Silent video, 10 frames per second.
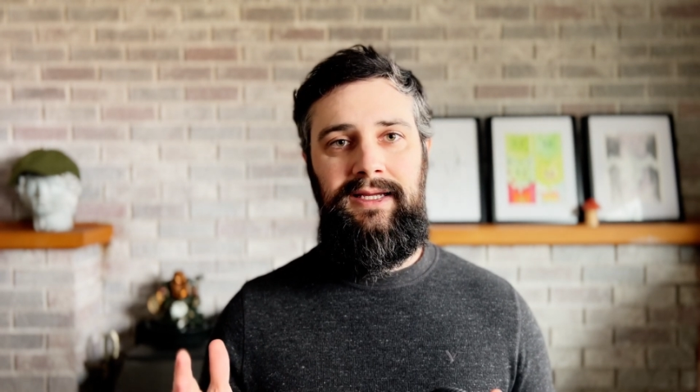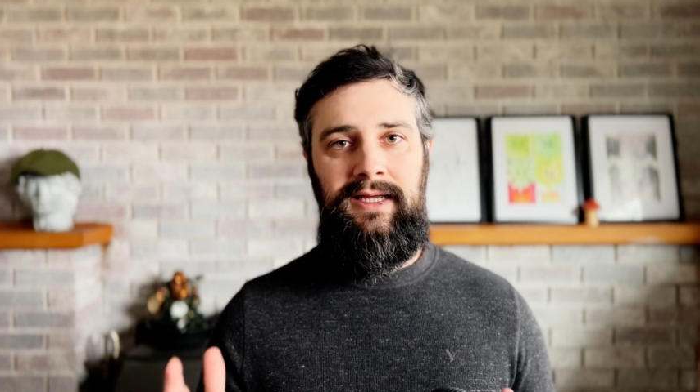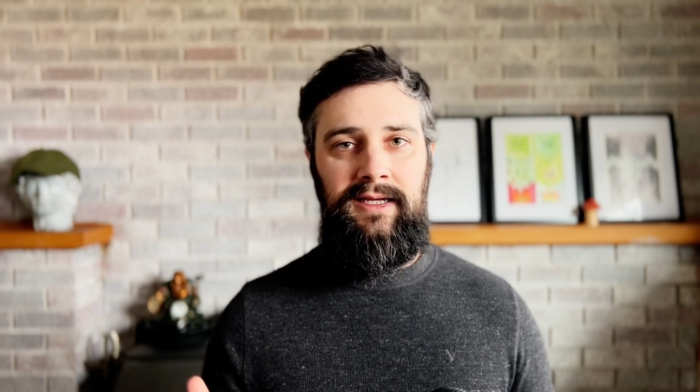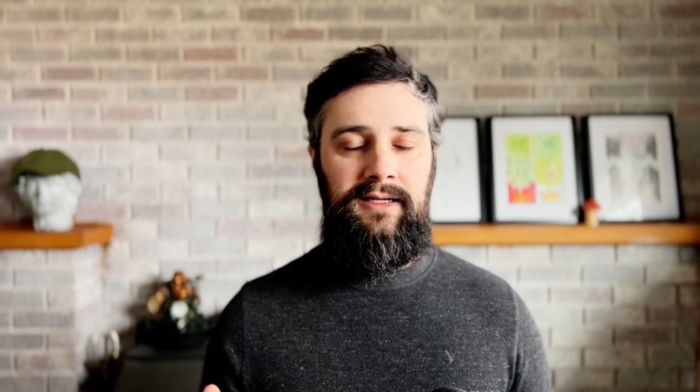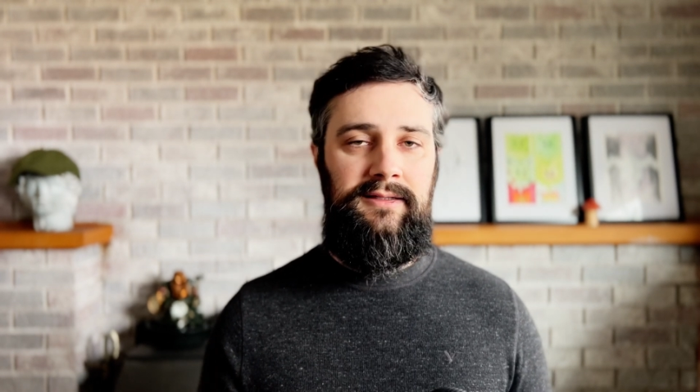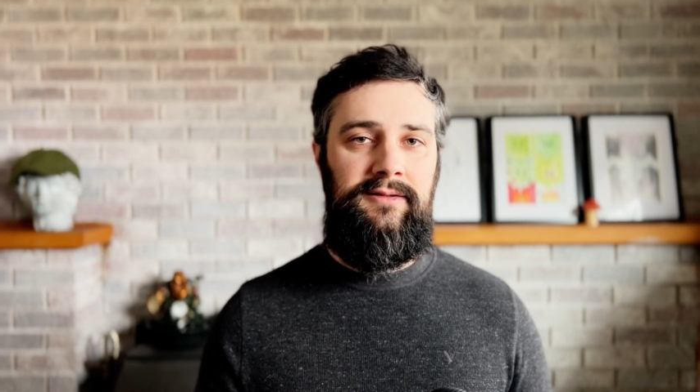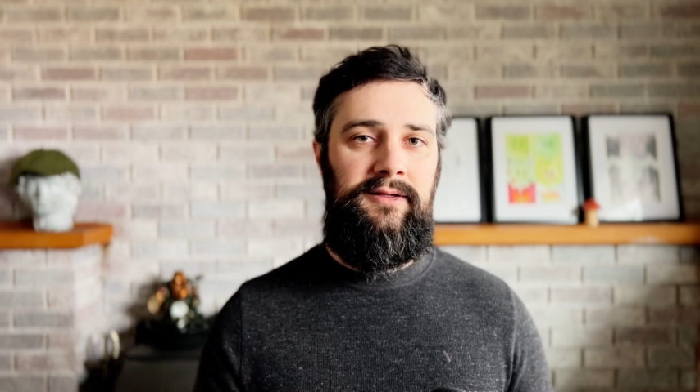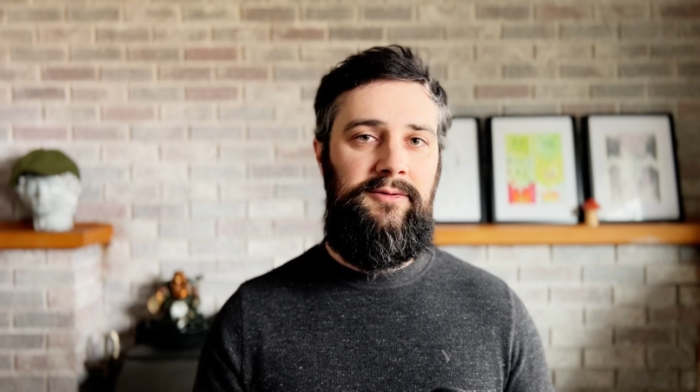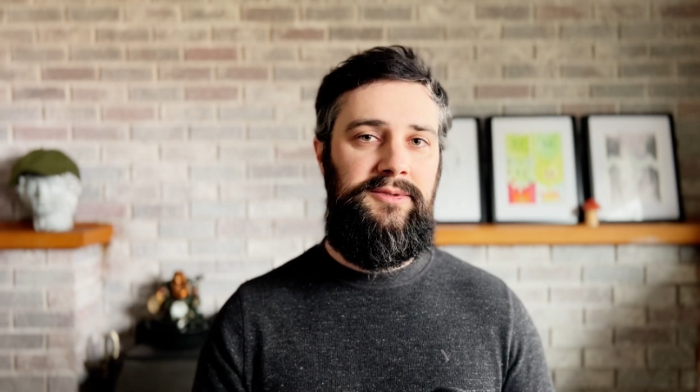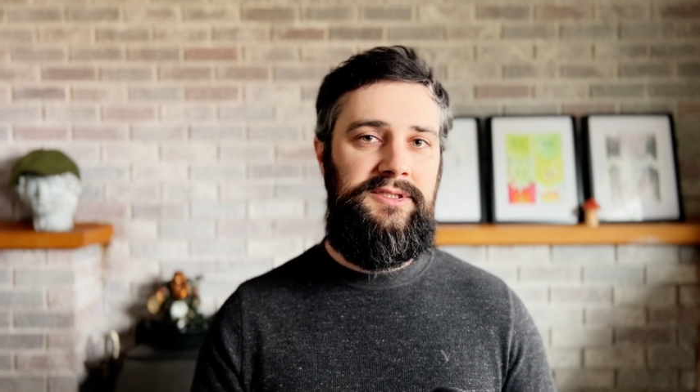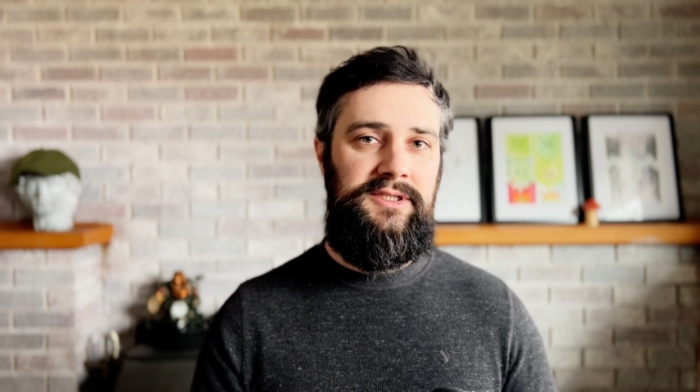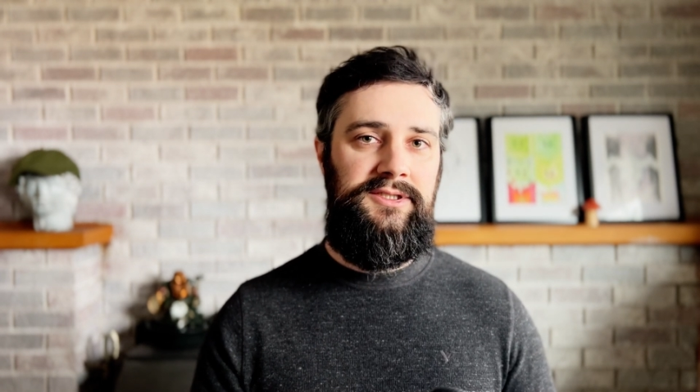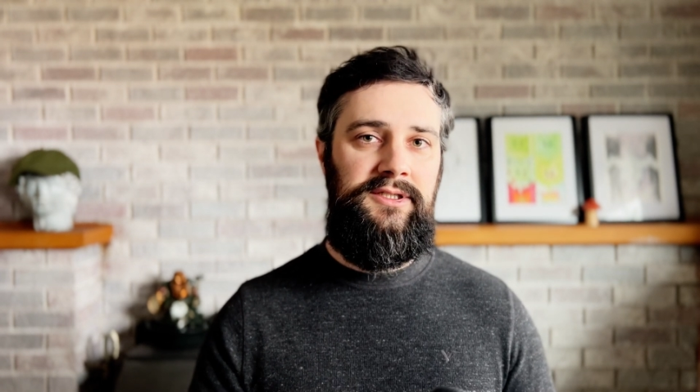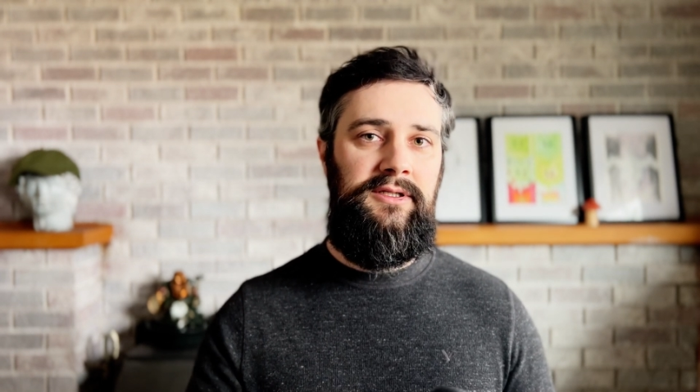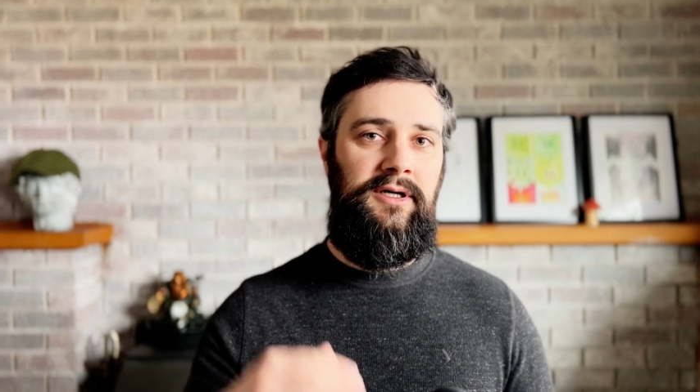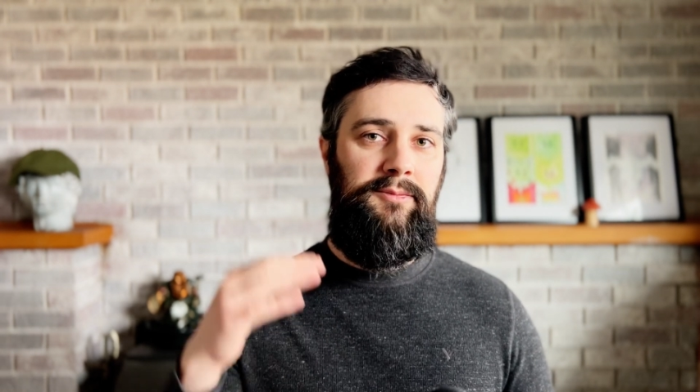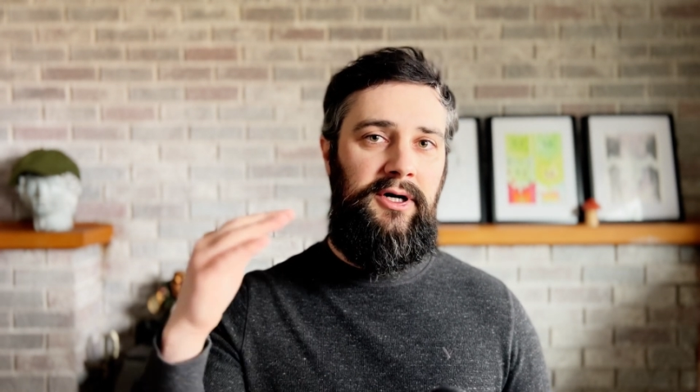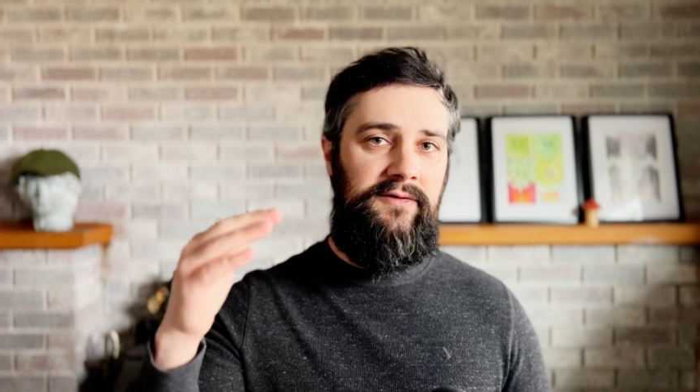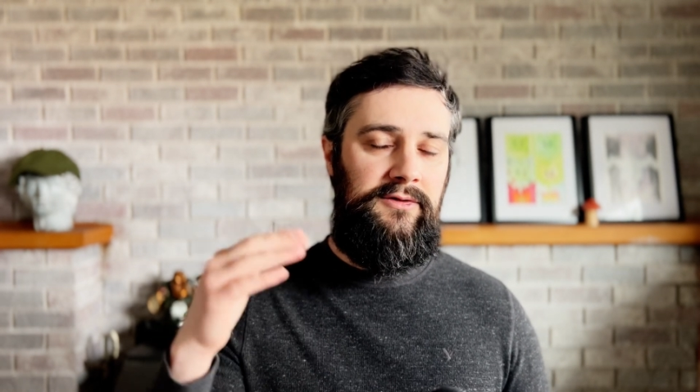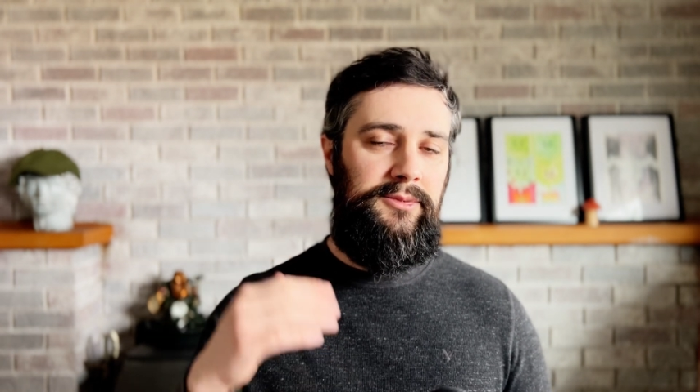and their position
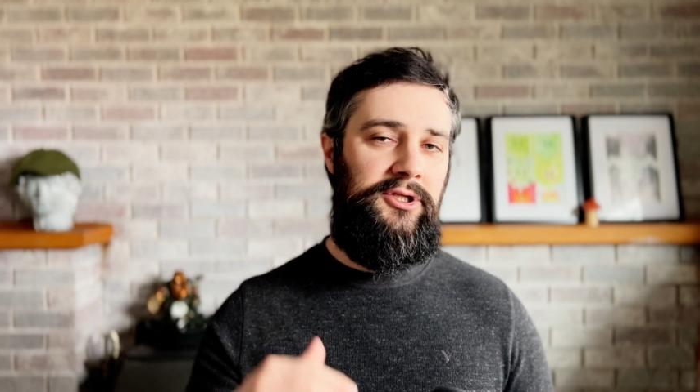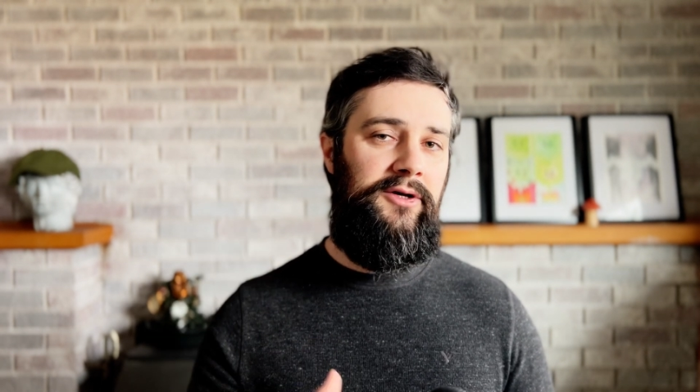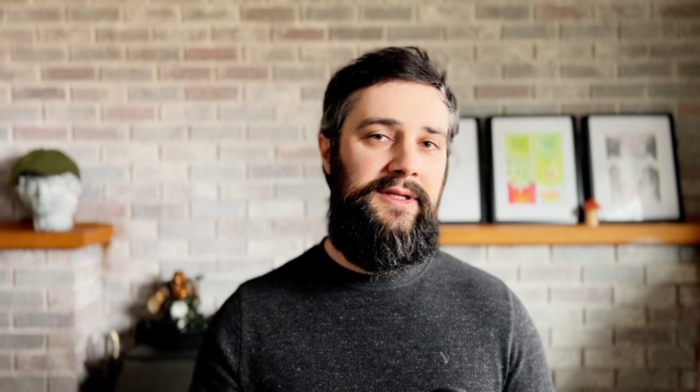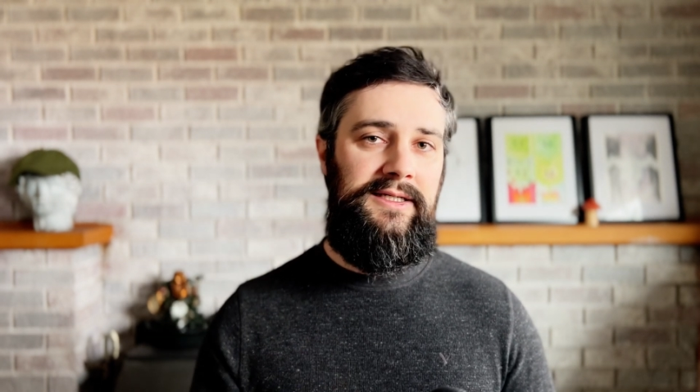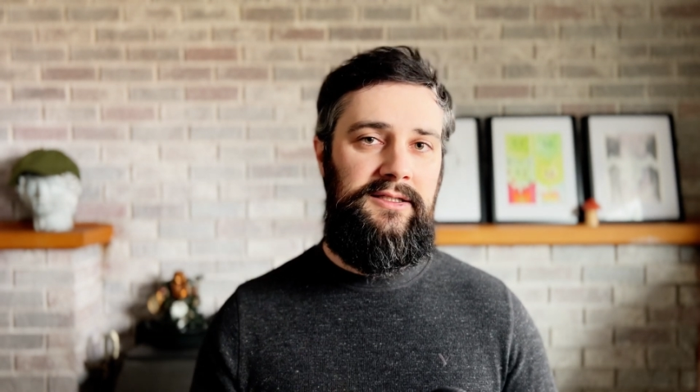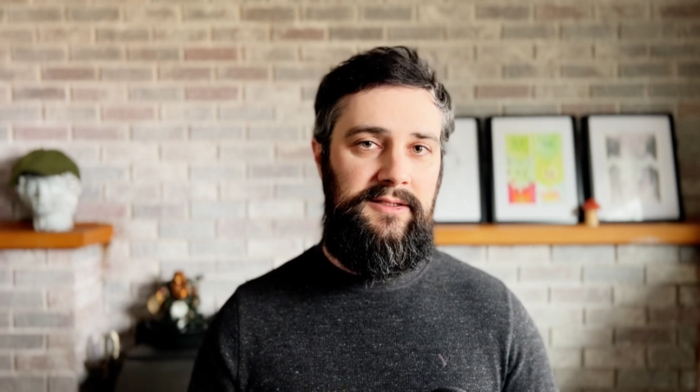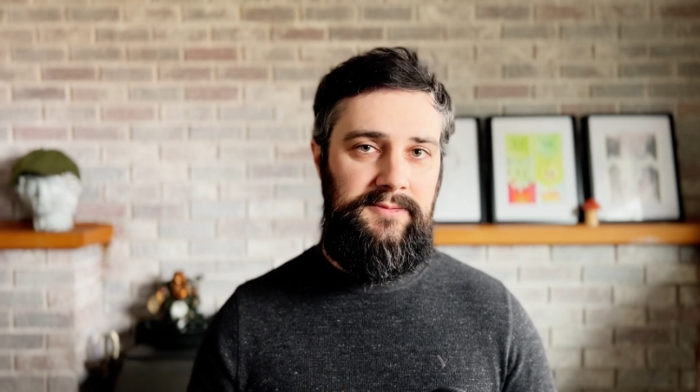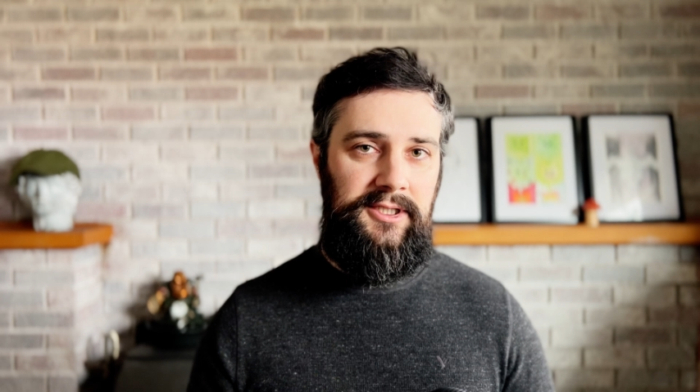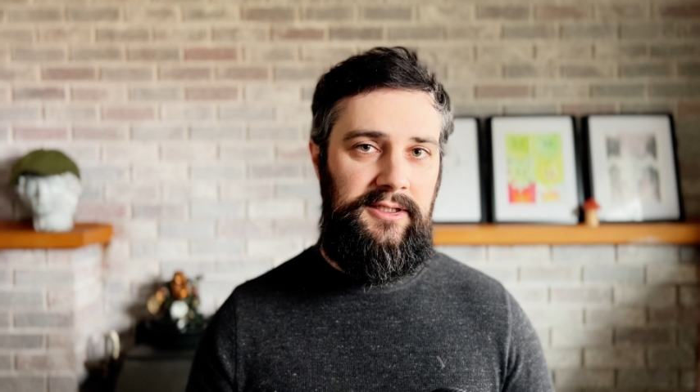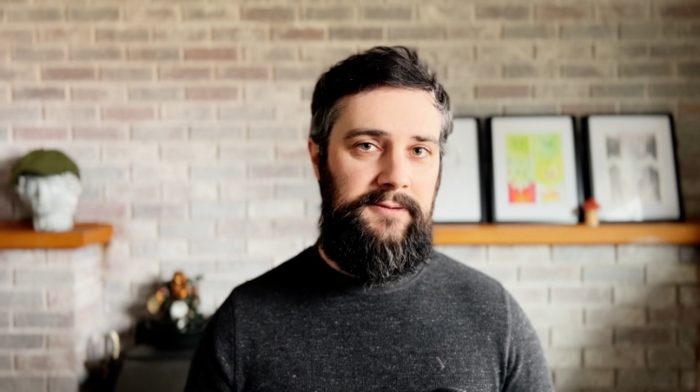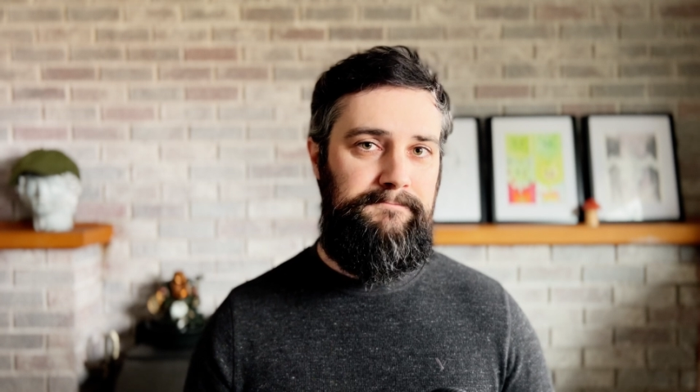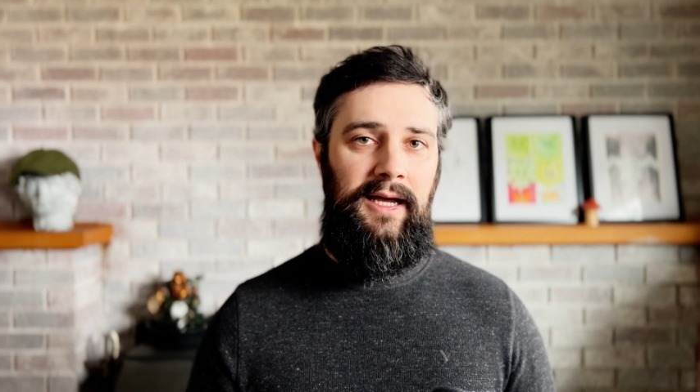above or below the ecliptic.